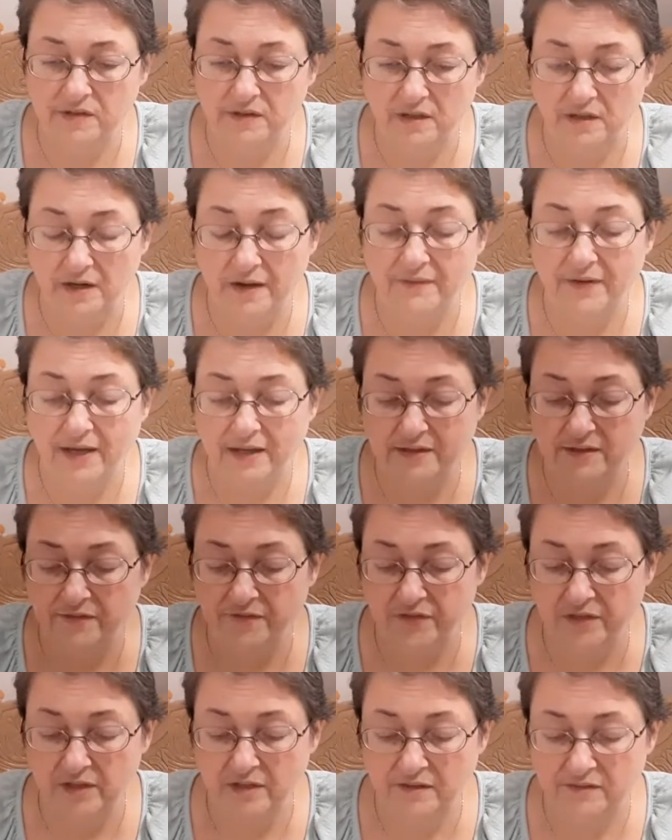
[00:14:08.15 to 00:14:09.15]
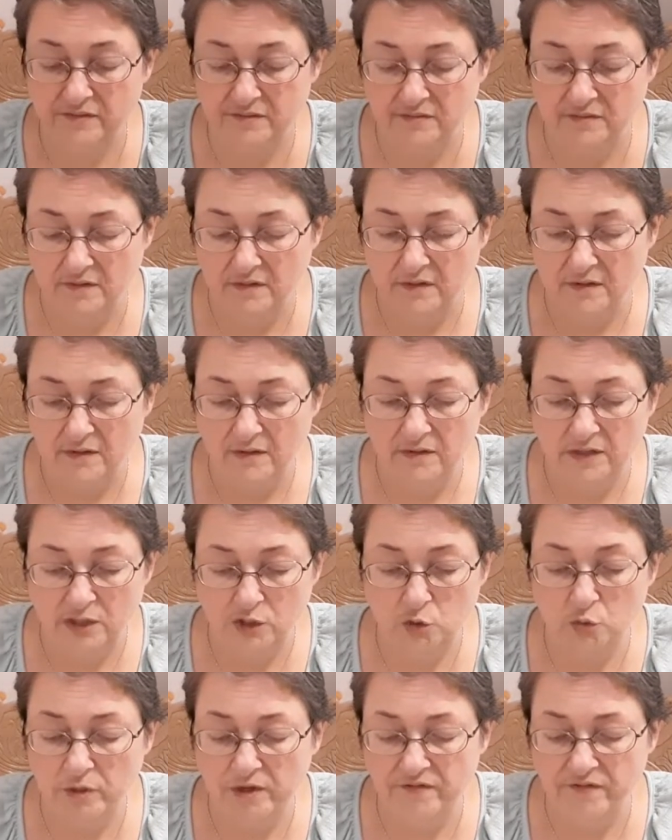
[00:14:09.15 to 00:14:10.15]
Then I've had to fix that
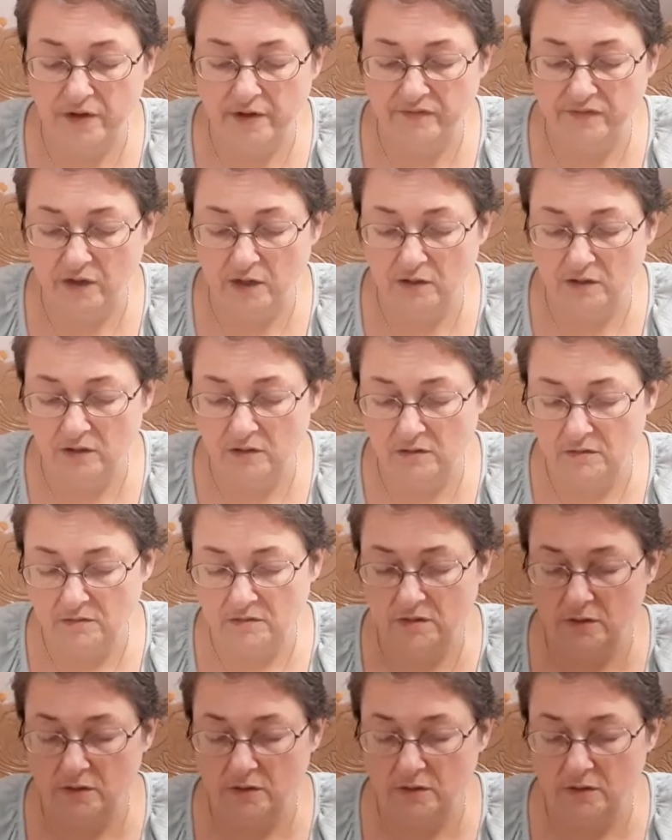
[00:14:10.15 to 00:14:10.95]
twenty-five dollar